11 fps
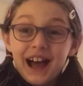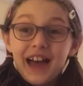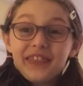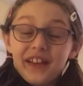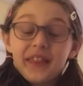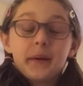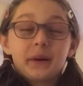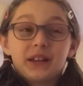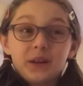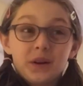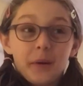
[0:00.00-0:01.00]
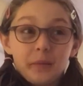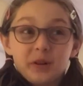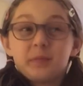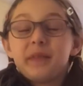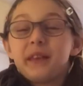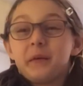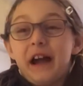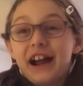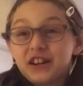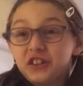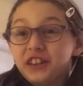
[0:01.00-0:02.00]
I thought they were cucumbers, but they were
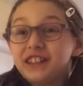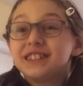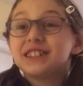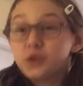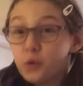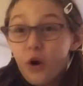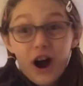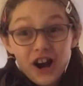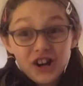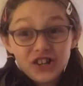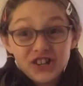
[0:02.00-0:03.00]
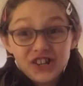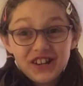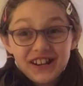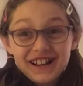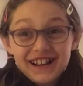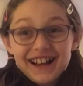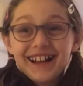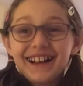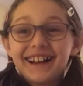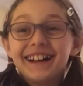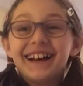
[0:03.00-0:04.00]
actually squash.
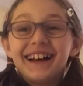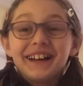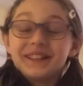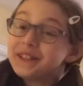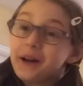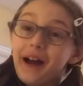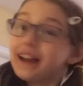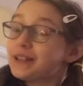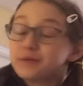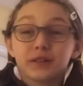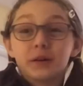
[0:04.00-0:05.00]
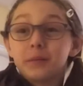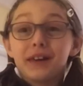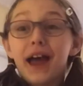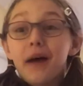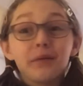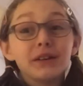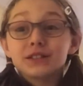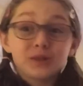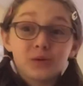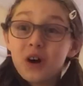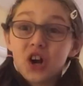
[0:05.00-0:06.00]
So I guess we're gonna be having
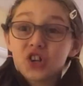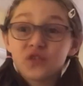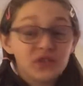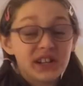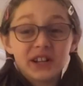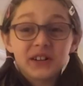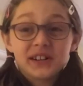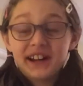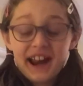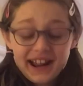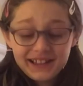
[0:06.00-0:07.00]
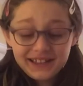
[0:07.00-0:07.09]
squash for dinner tonight.